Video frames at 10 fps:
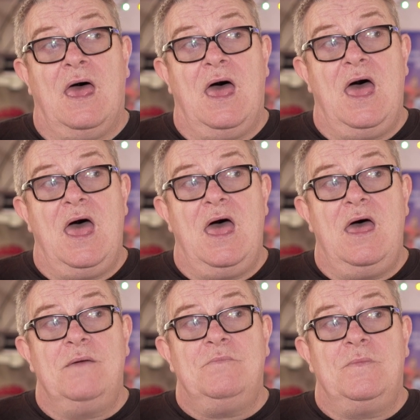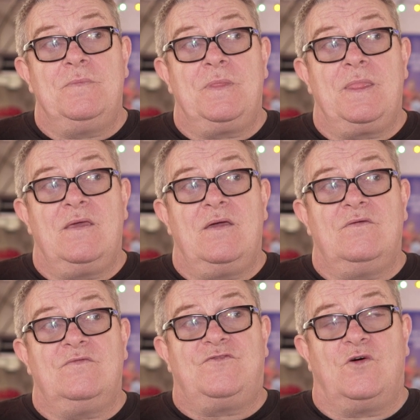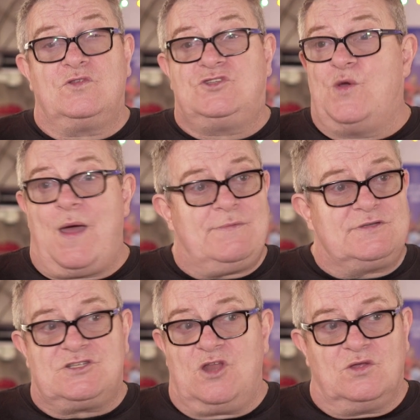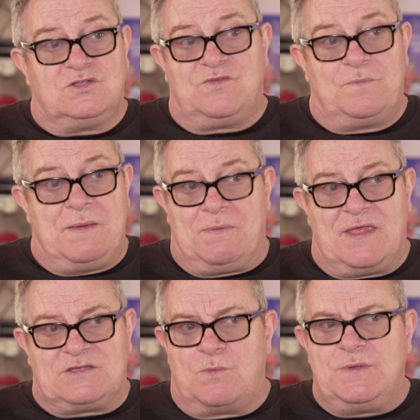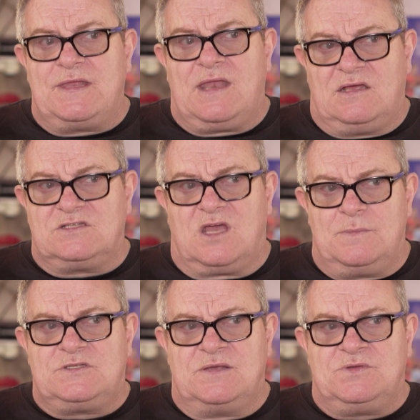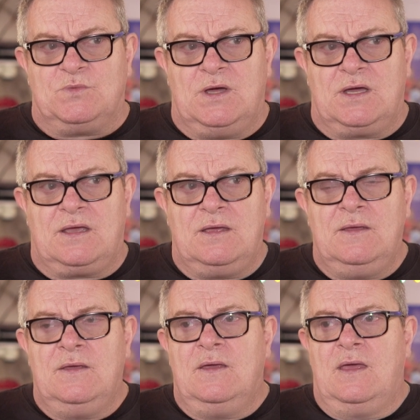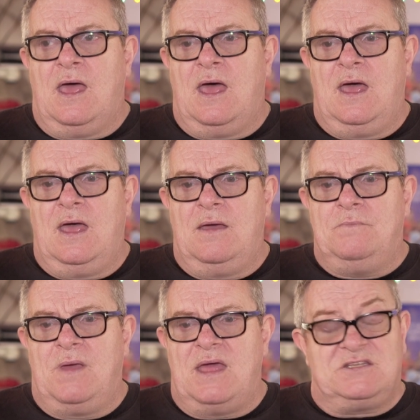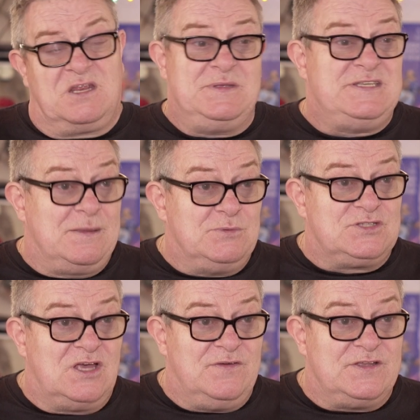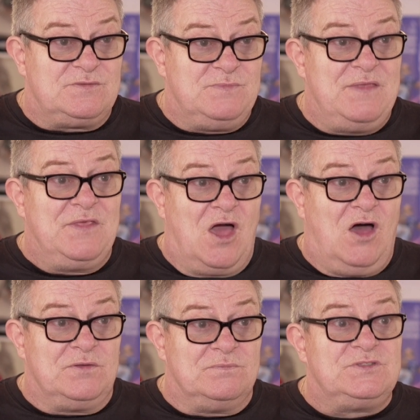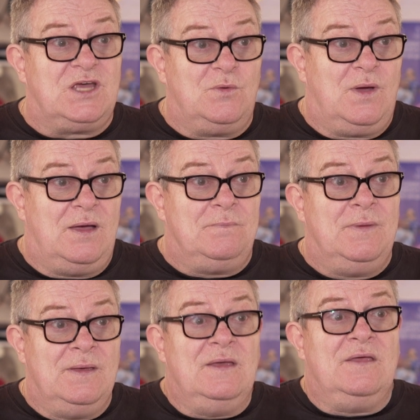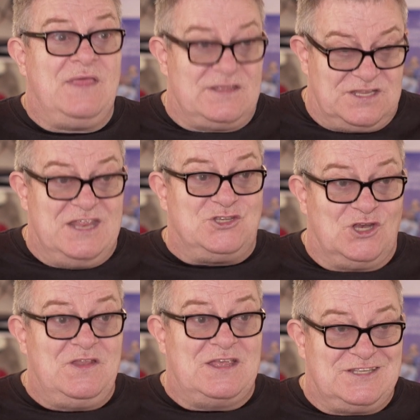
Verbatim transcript: for 2-hour slots for people. That's what we did last time. It seemed to work. And it's going to be table service in the garden. So that's initially